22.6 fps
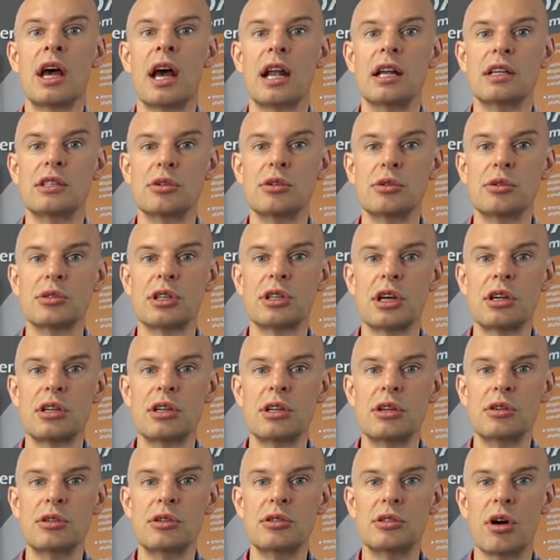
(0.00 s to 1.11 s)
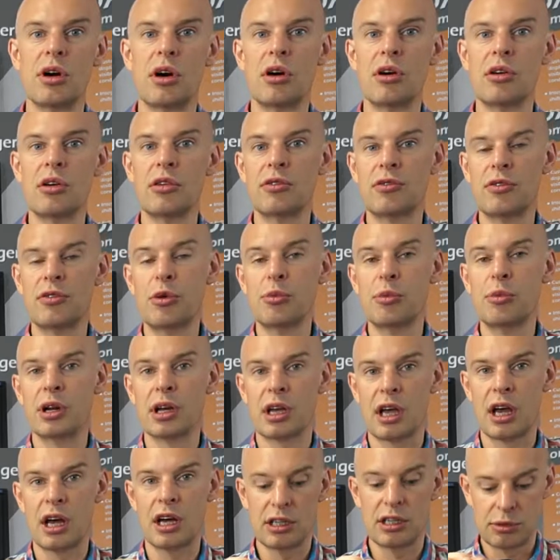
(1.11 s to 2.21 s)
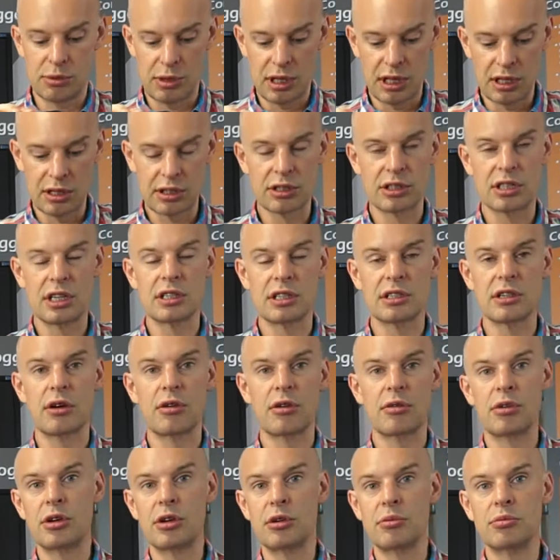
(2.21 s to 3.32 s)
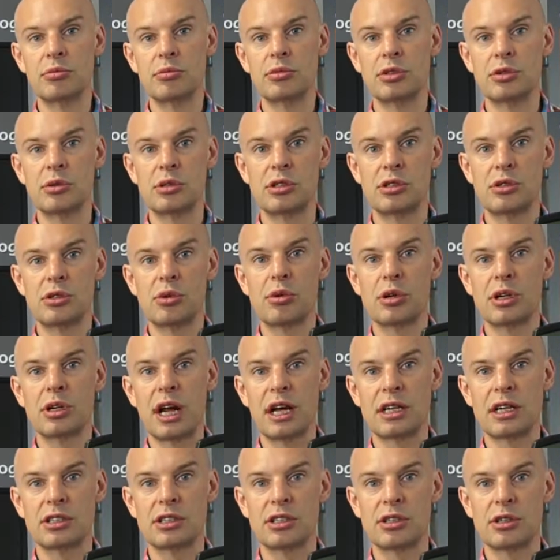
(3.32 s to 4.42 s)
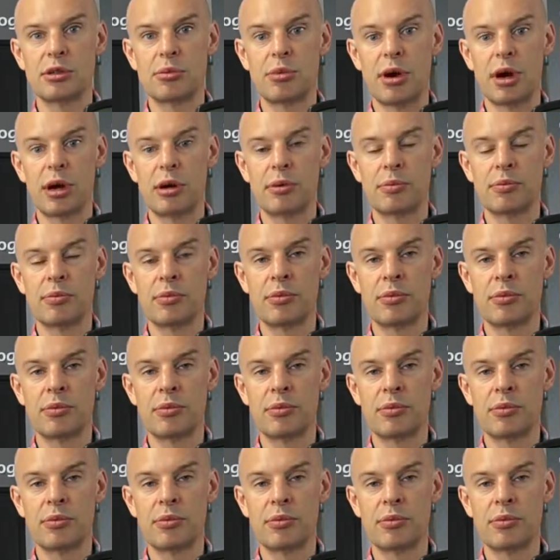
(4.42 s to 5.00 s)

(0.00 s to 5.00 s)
And it's also used on Formula cars where there just is not room to install a DASH2 Pro.